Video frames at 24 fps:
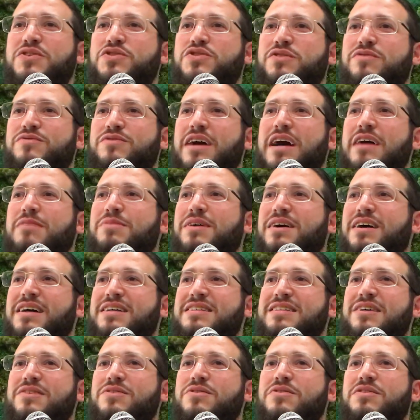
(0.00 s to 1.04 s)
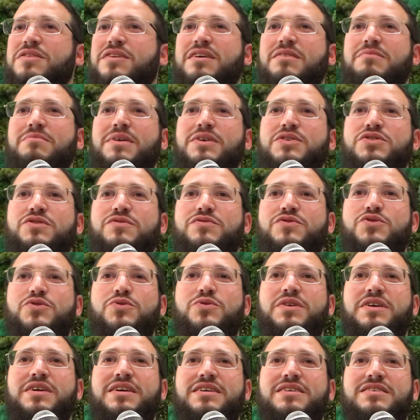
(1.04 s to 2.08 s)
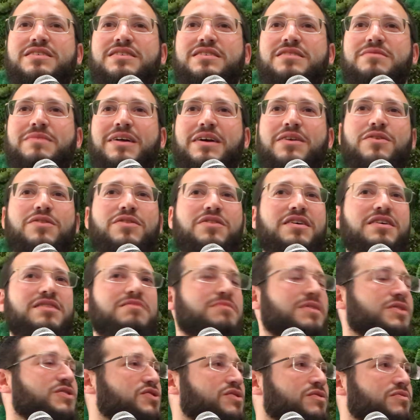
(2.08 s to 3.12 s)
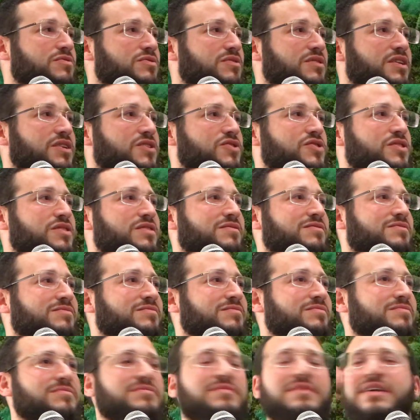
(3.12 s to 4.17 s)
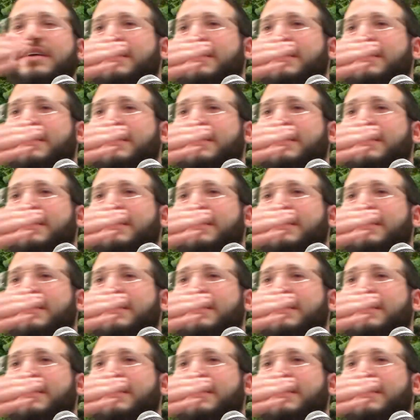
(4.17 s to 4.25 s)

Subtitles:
You know, I don't think much of rabbis, I don't think much of Judaism, I don't